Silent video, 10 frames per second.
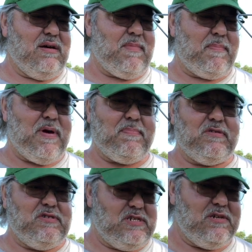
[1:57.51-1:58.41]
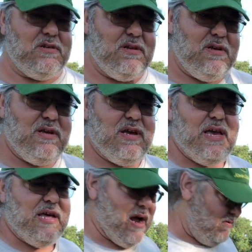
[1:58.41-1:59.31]
my peppers,
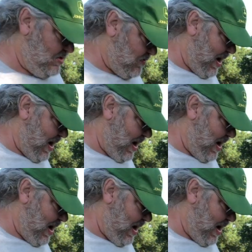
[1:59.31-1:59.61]
and I was